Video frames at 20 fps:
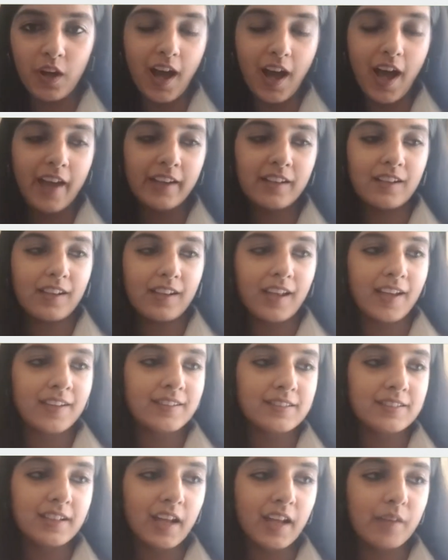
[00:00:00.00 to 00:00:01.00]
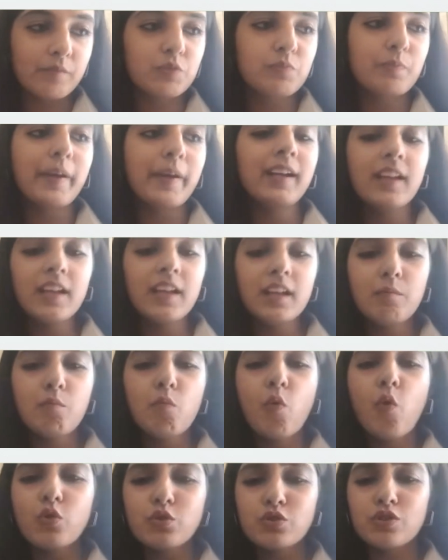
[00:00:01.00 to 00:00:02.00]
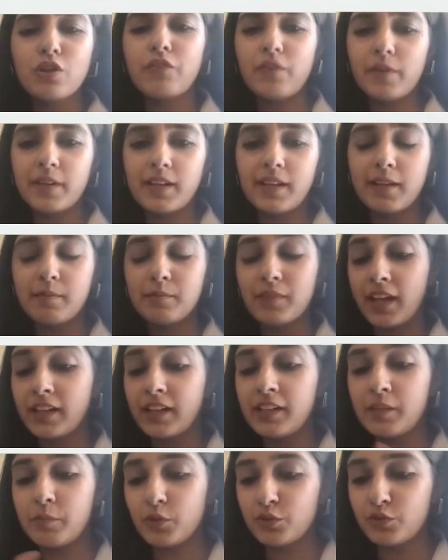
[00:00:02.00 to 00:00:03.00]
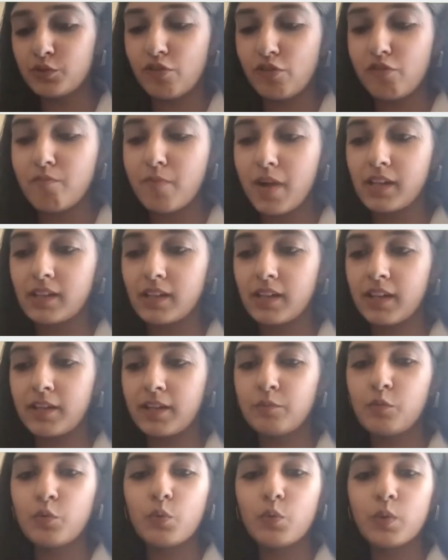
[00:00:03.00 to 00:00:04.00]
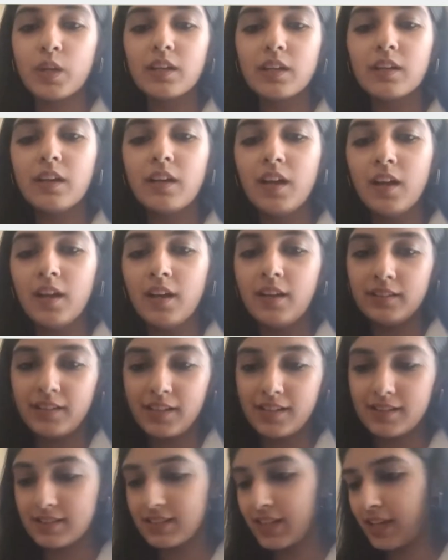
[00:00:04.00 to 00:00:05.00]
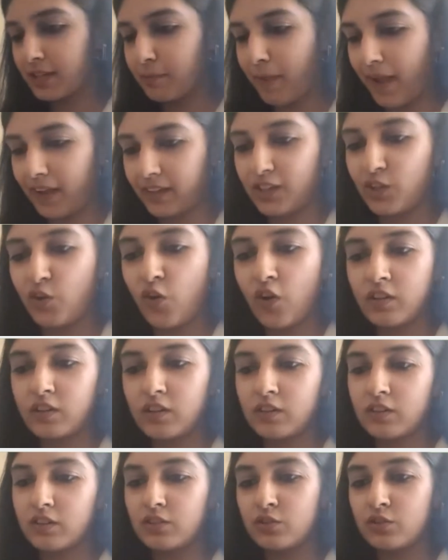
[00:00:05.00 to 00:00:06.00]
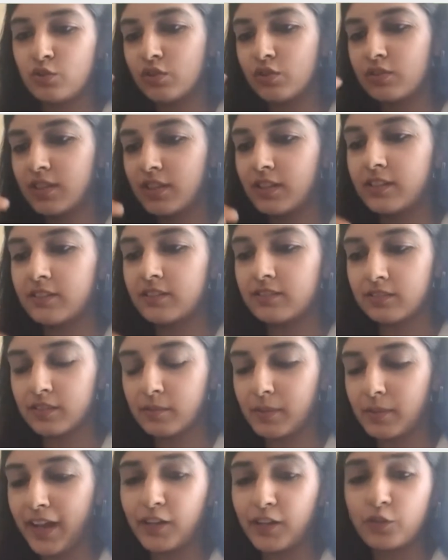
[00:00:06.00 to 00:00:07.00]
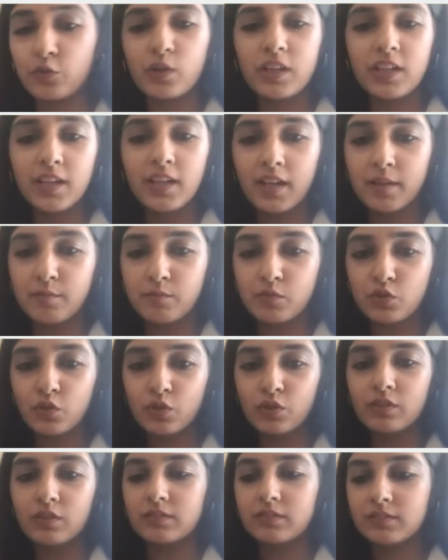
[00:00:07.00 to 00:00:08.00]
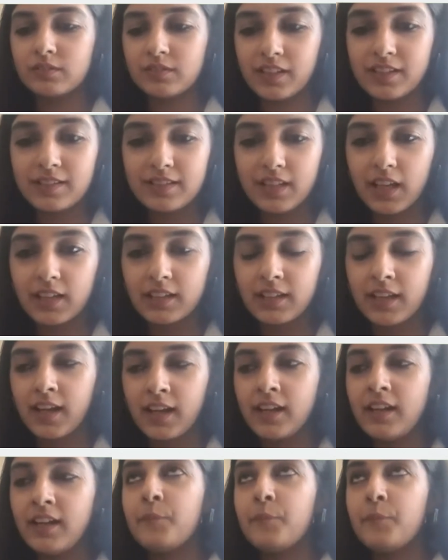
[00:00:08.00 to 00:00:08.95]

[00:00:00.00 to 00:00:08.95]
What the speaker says: I realized that I'm spending most of my time, 90% of my time, doing things like packing orders or say replying to DMs or things like that.